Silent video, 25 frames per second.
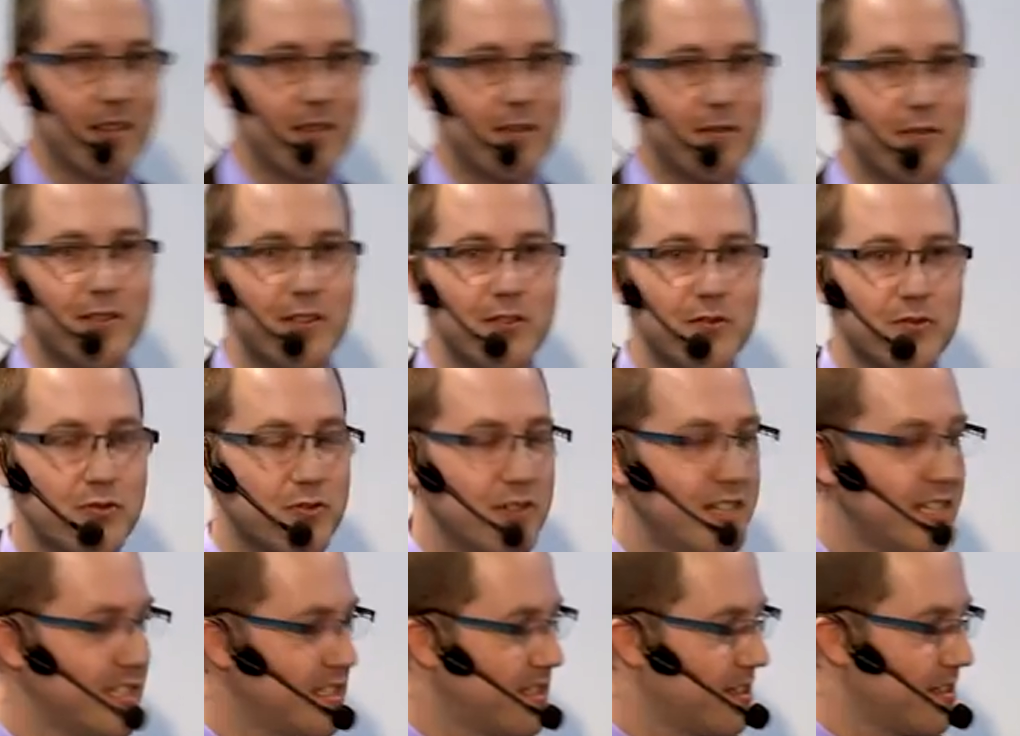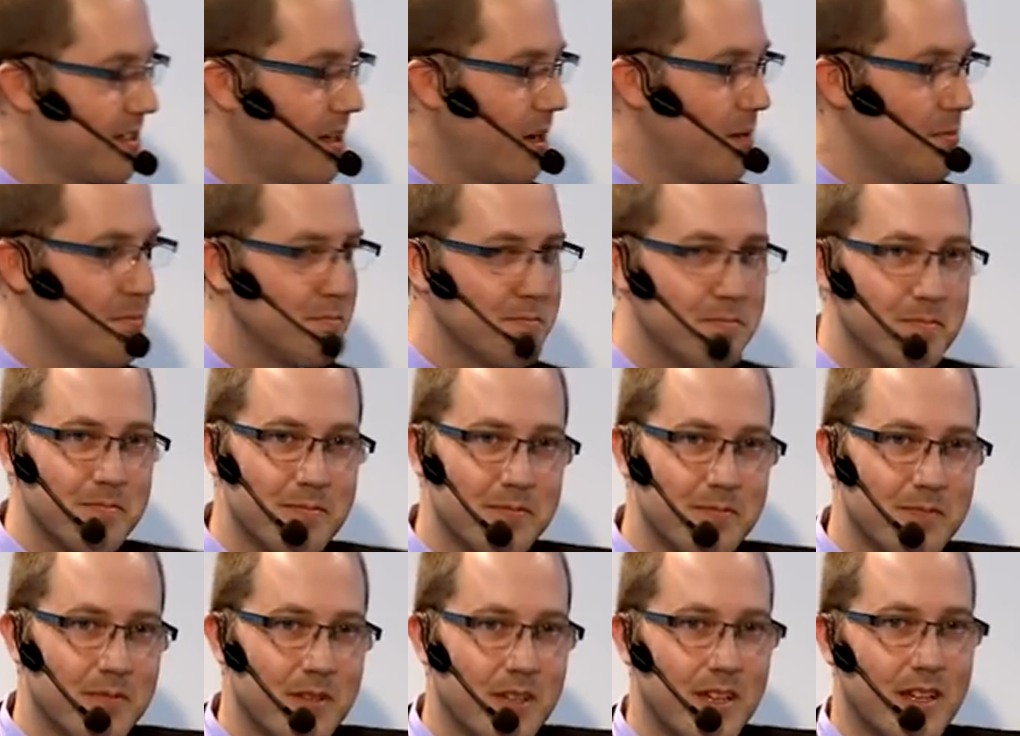feel free to come
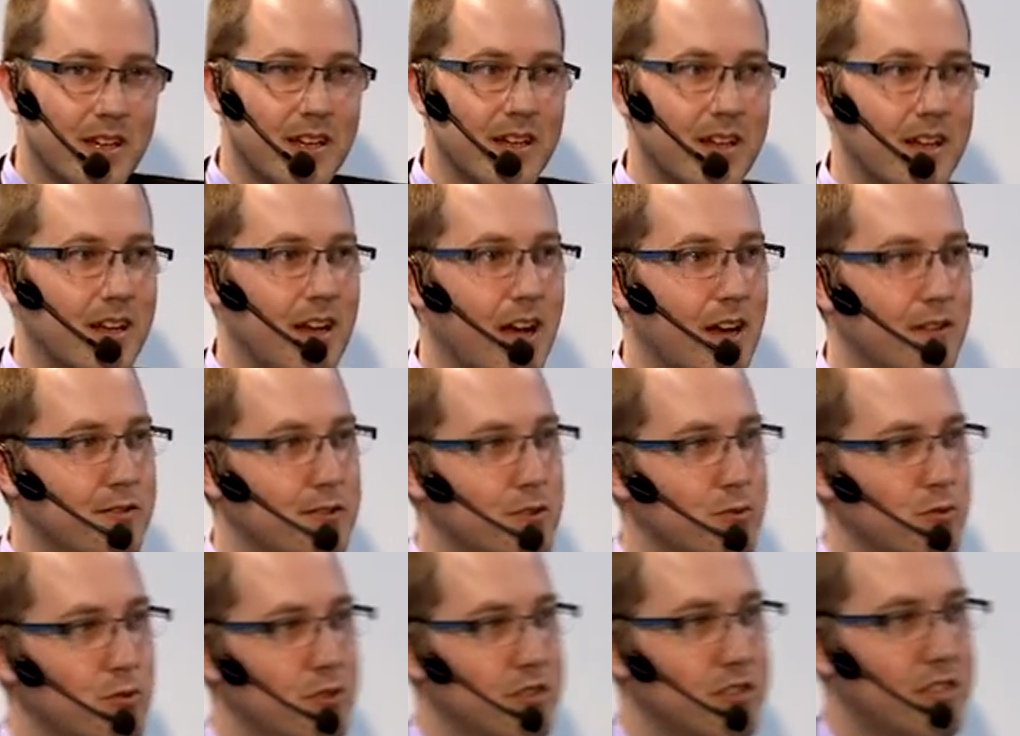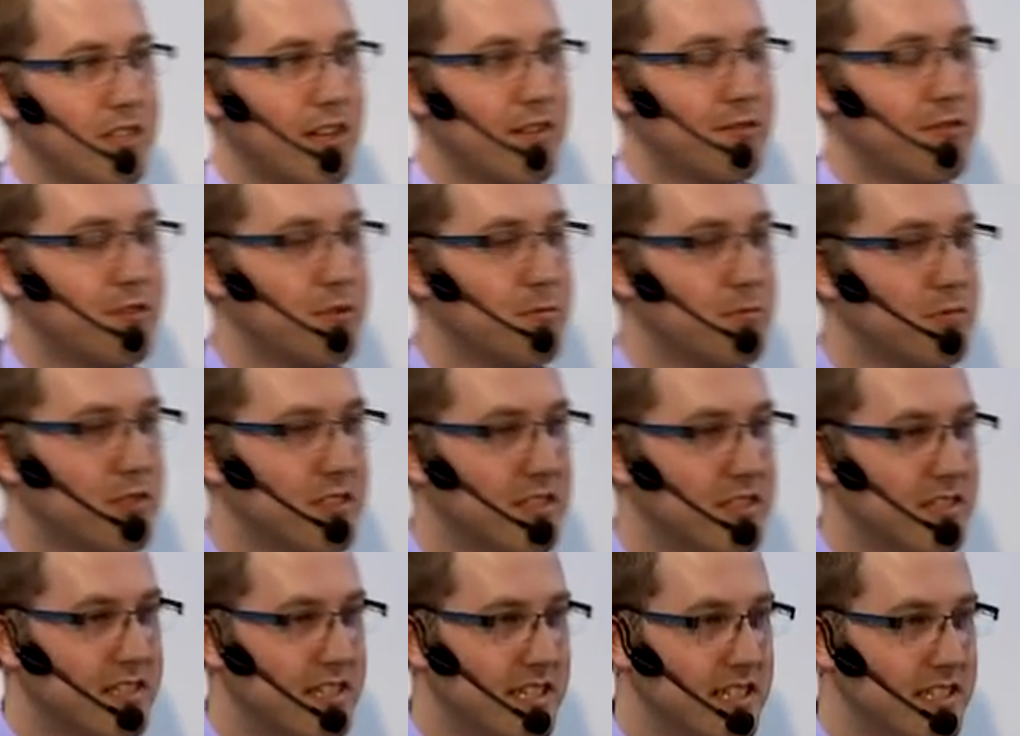afterwards, after the
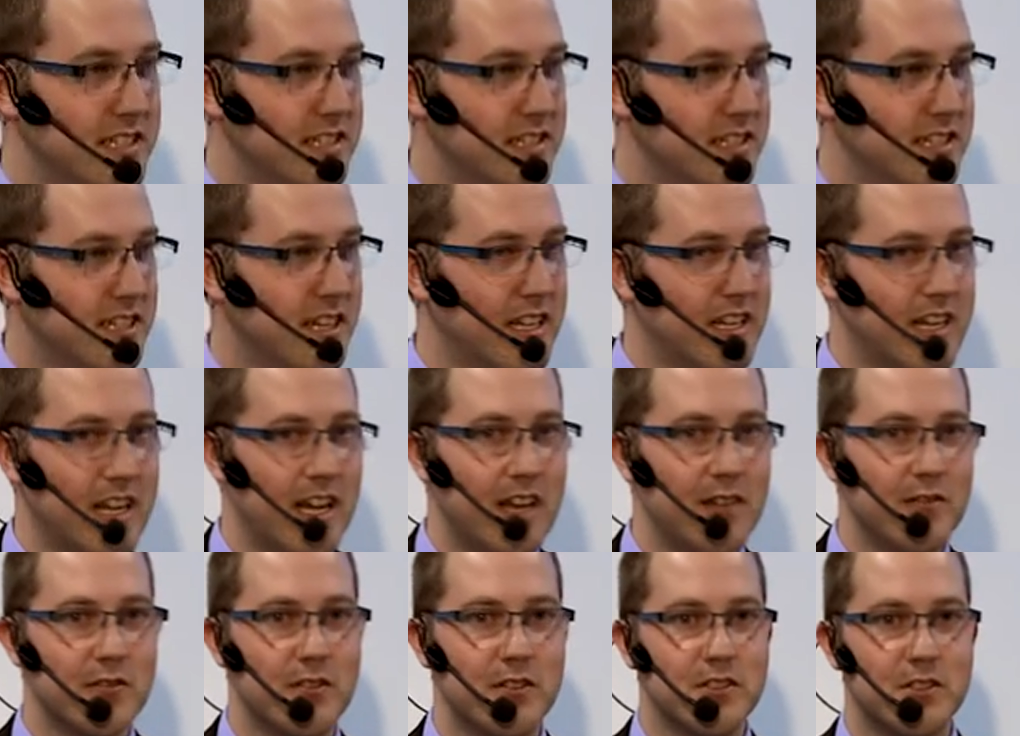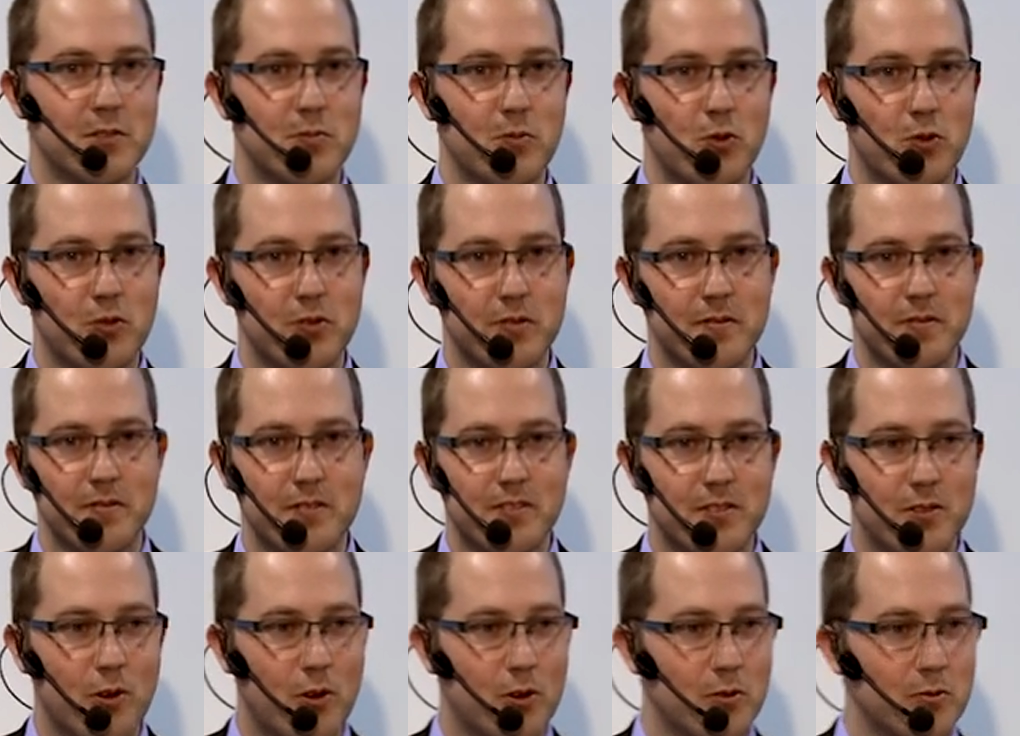presentation, and have a small
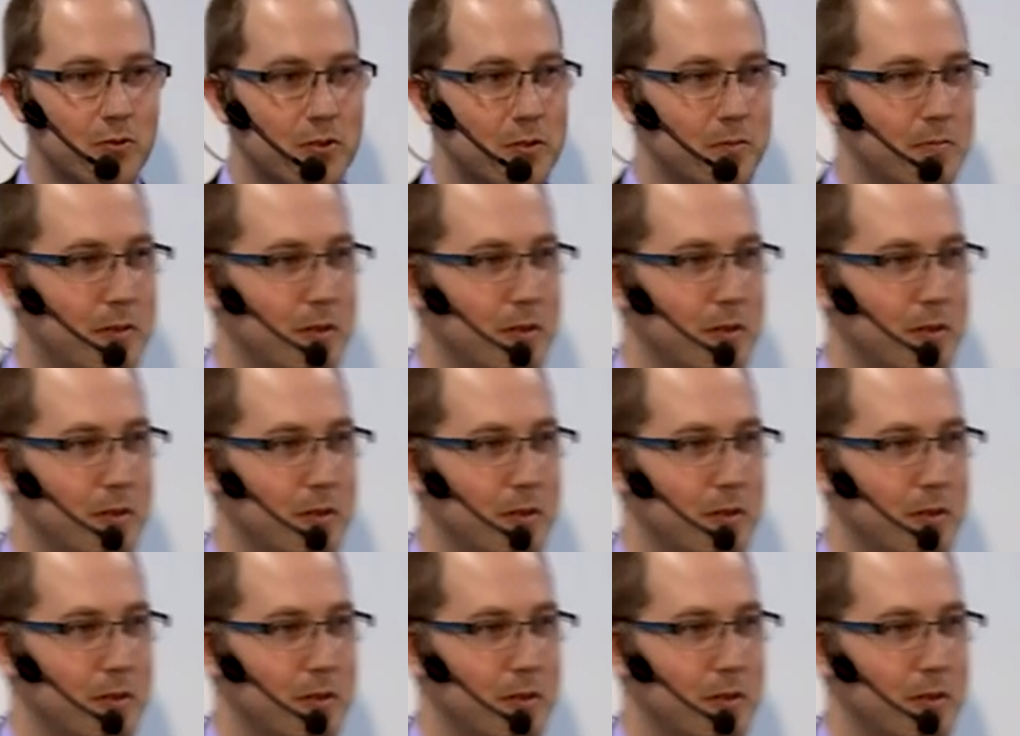talk with